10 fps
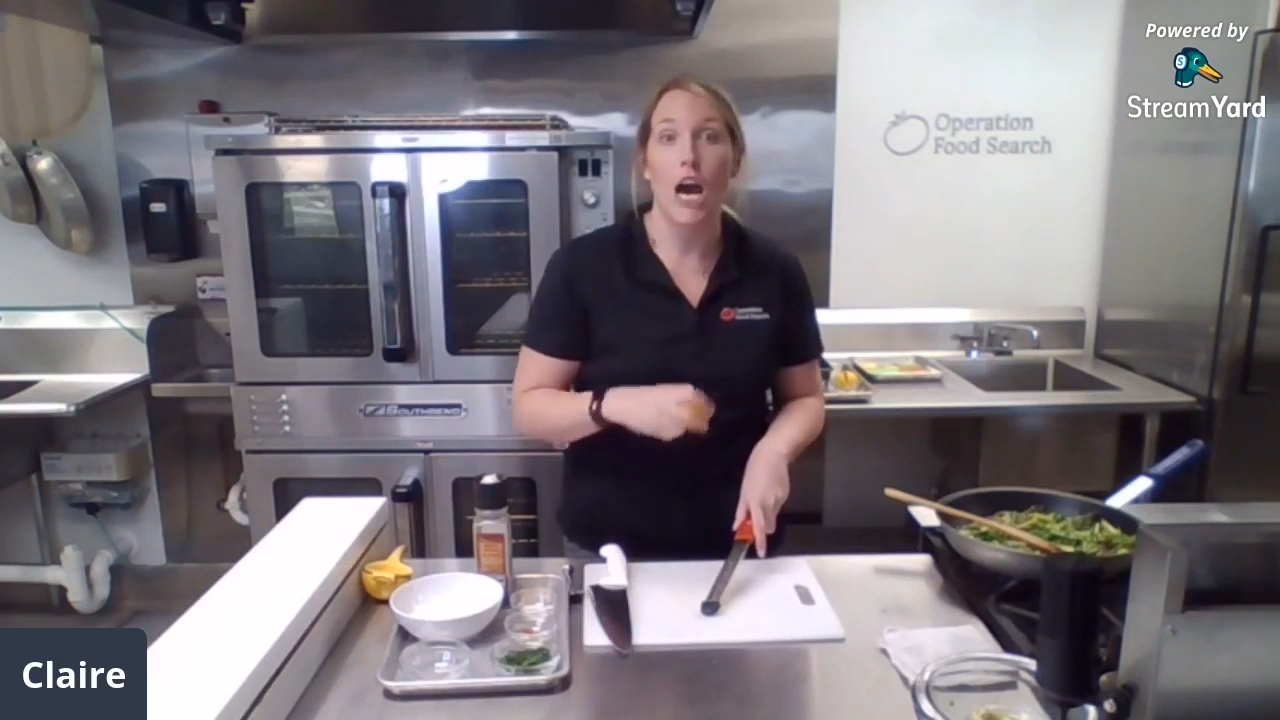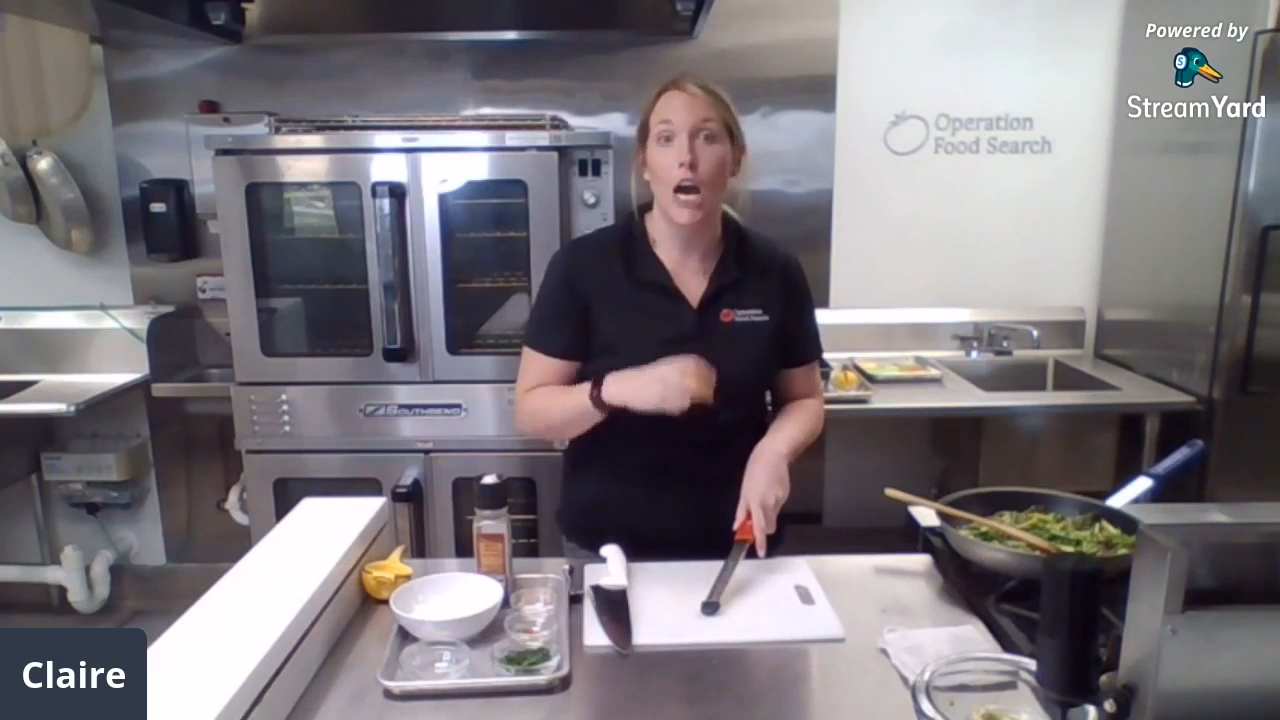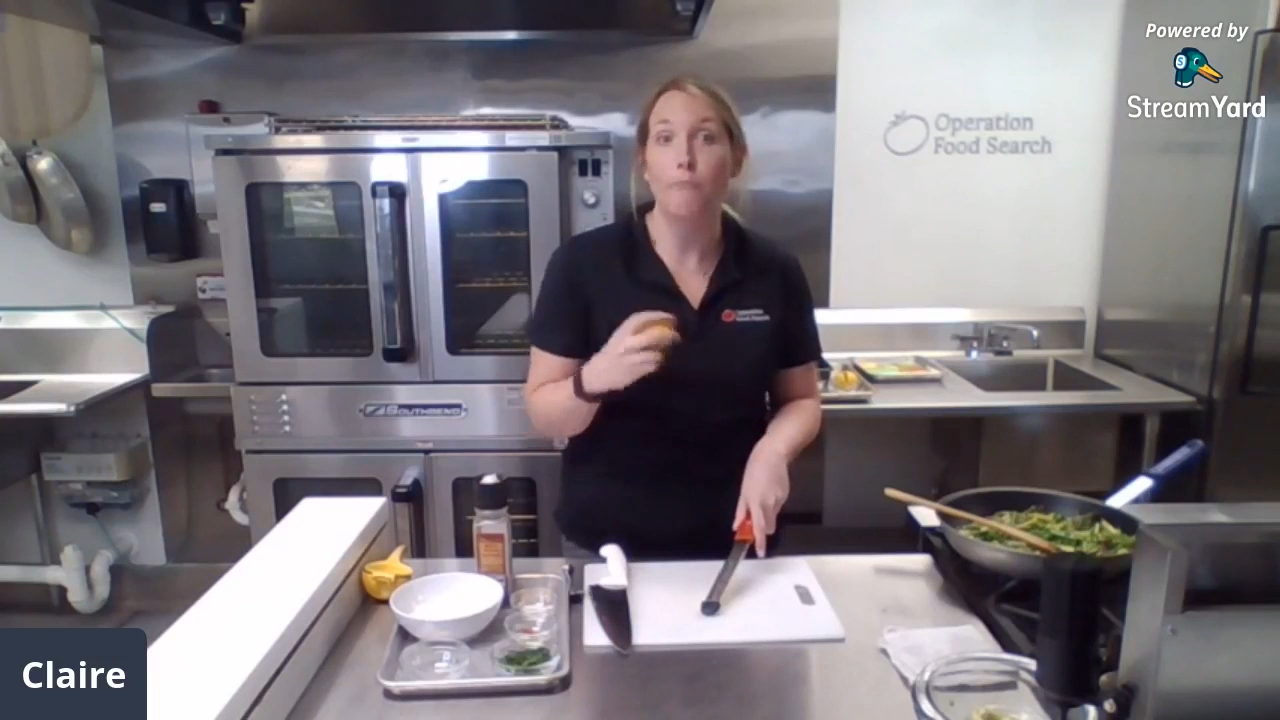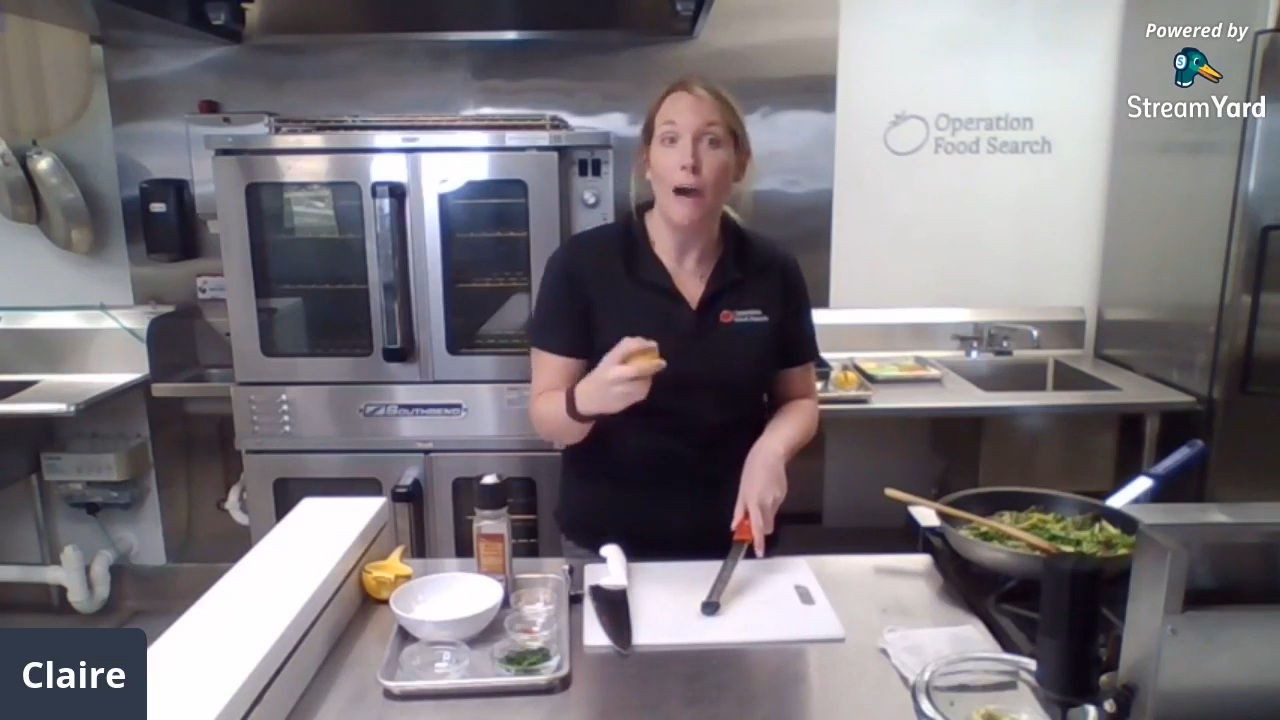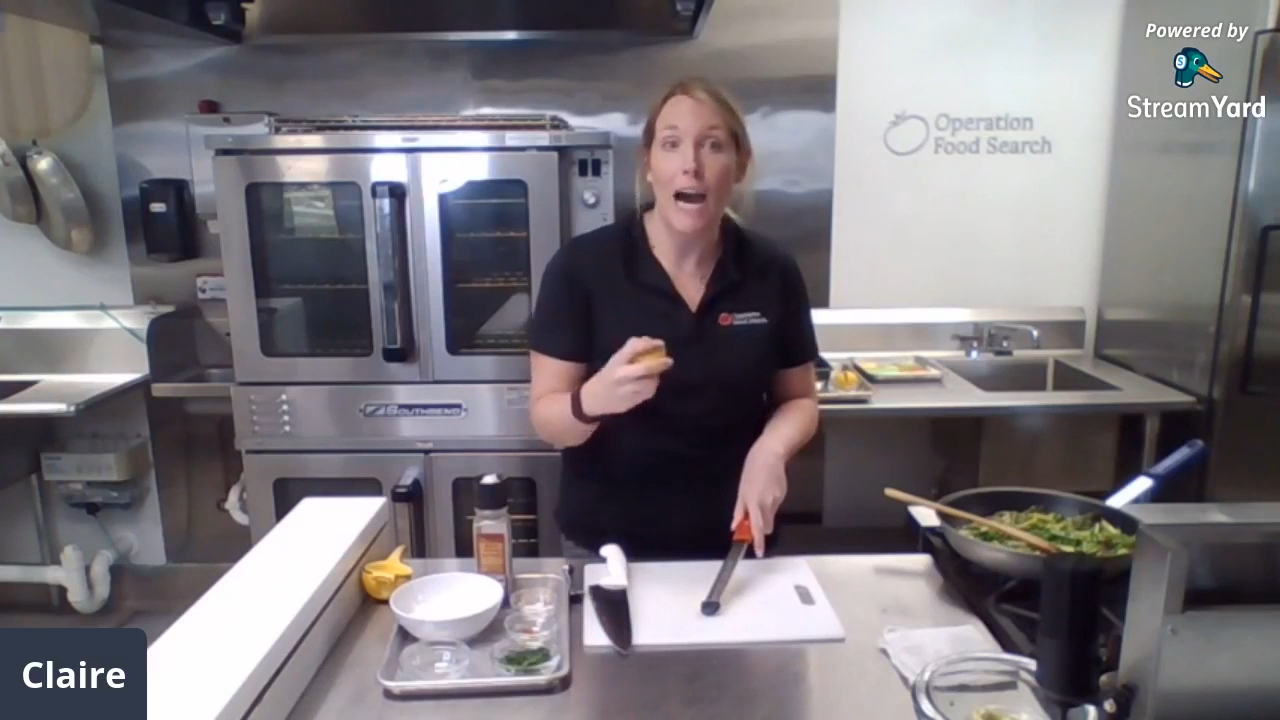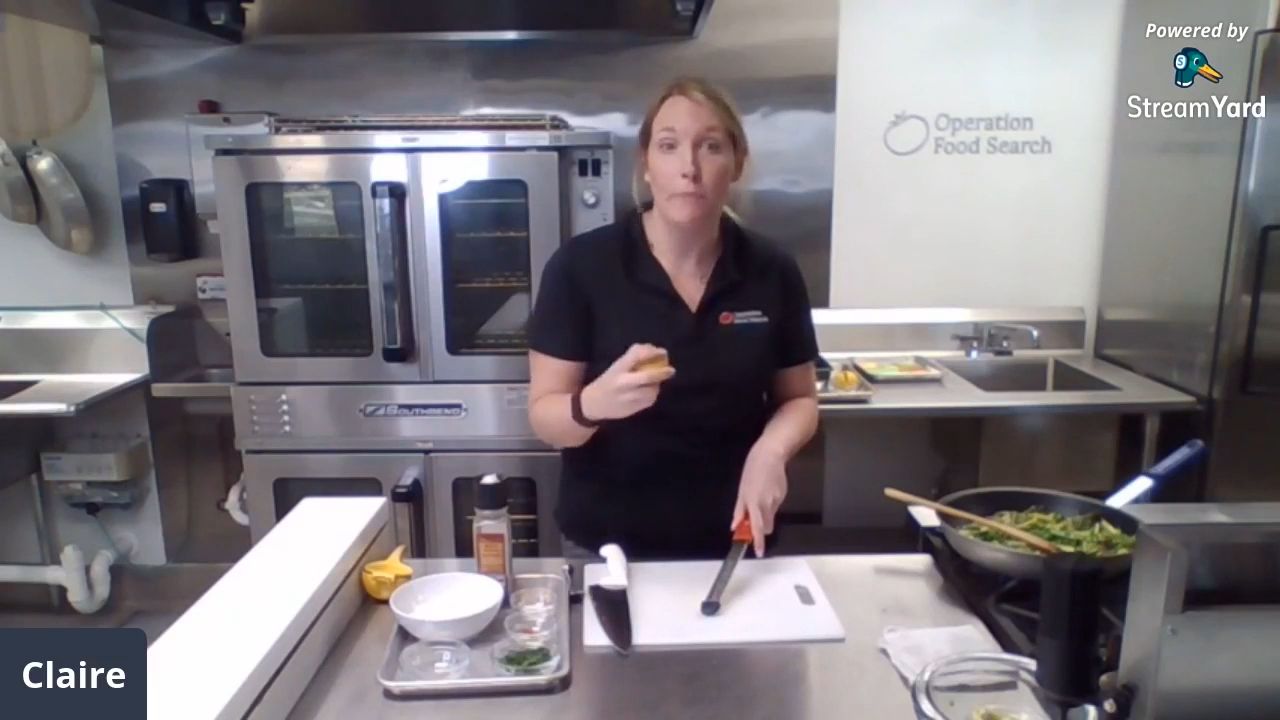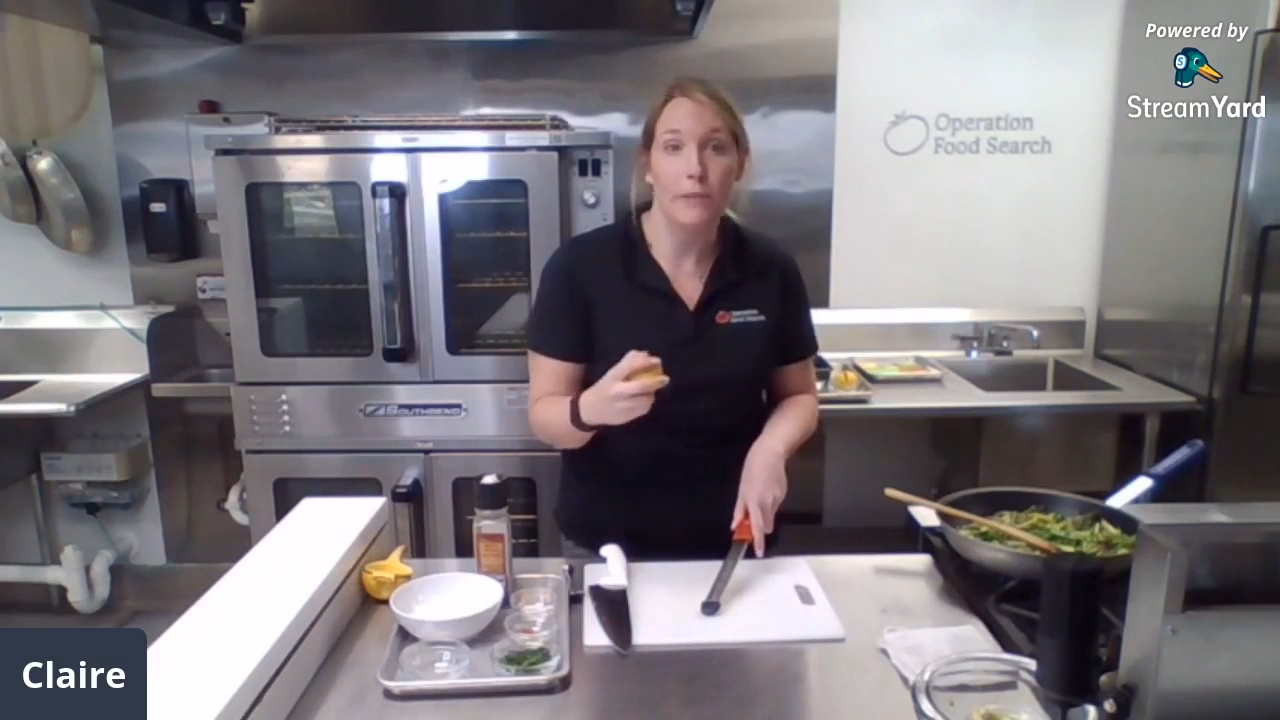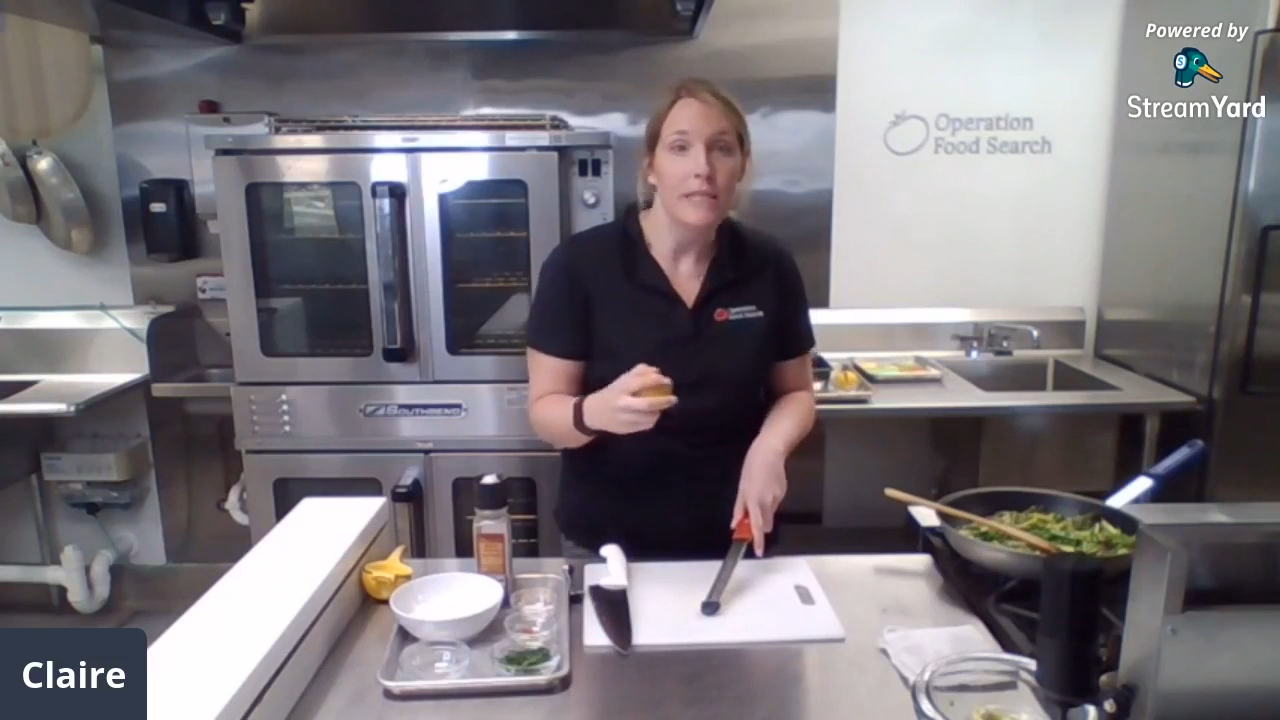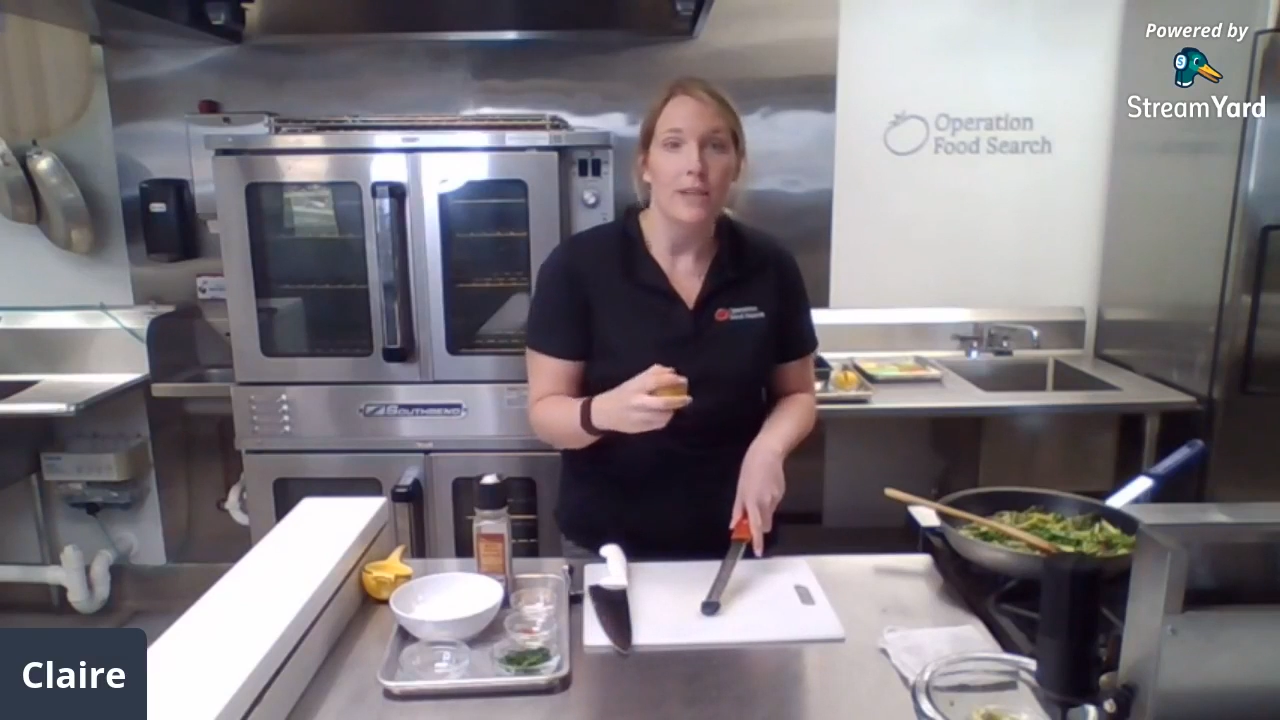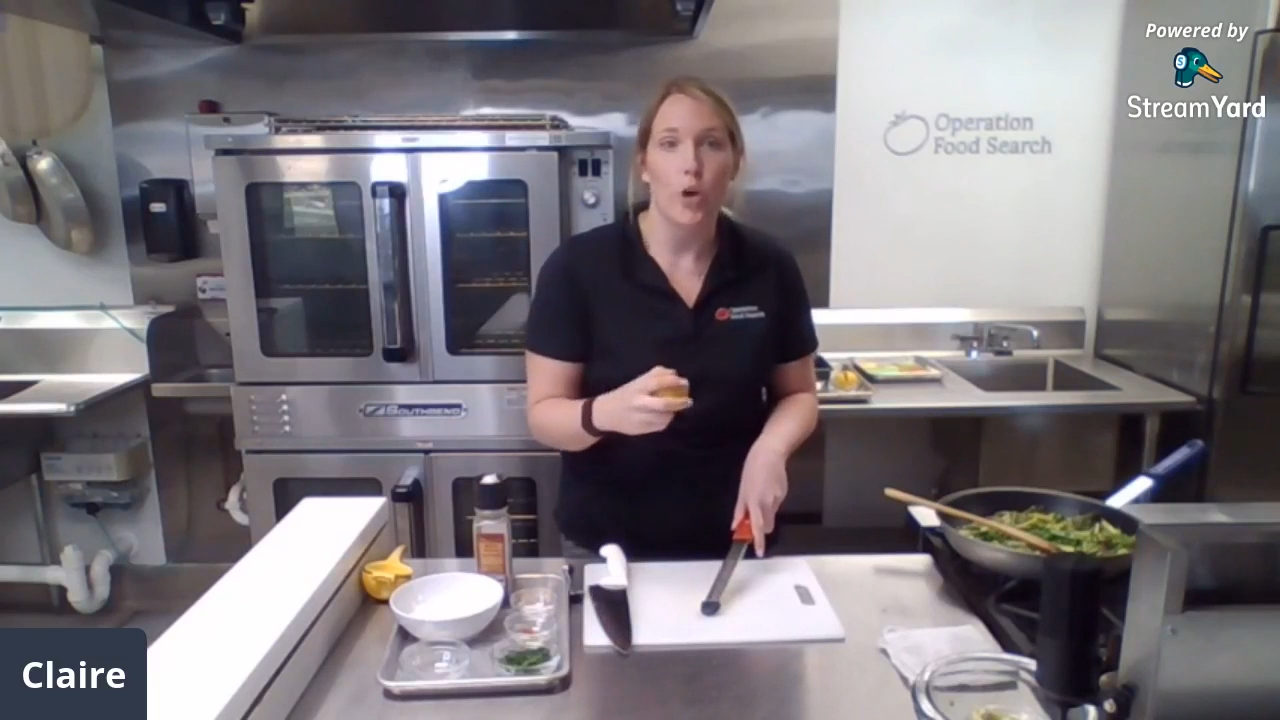
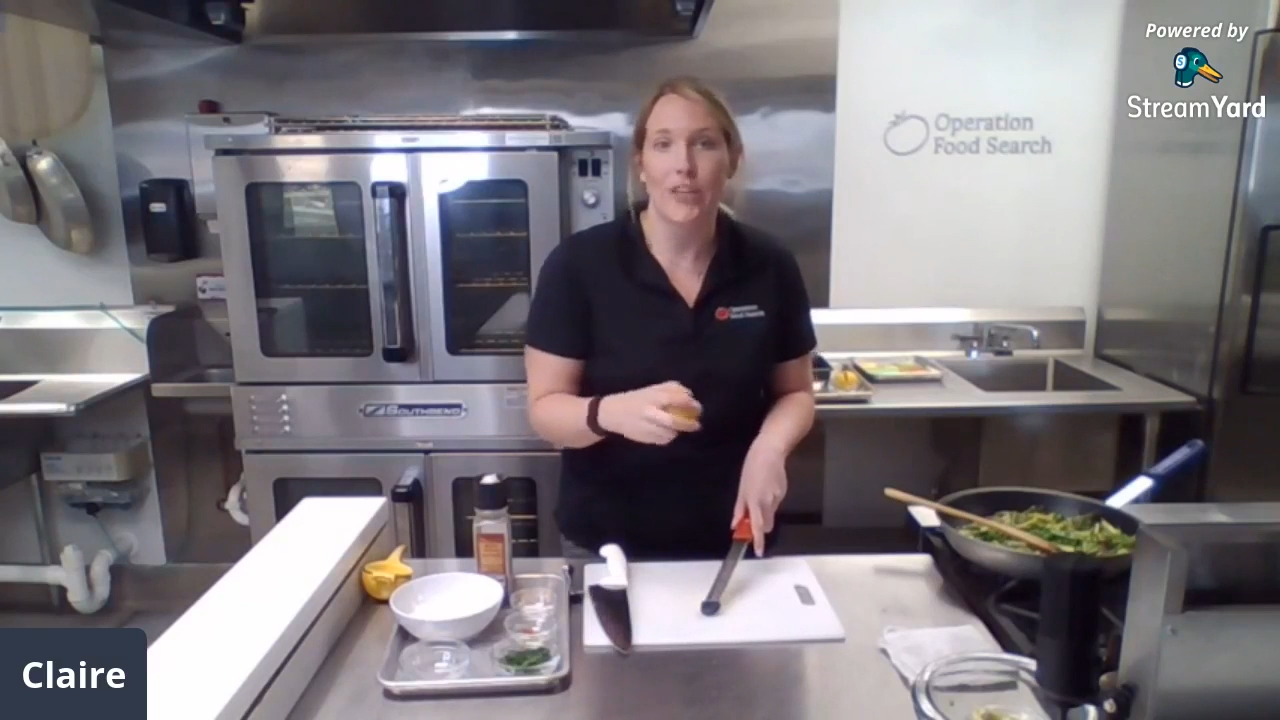pop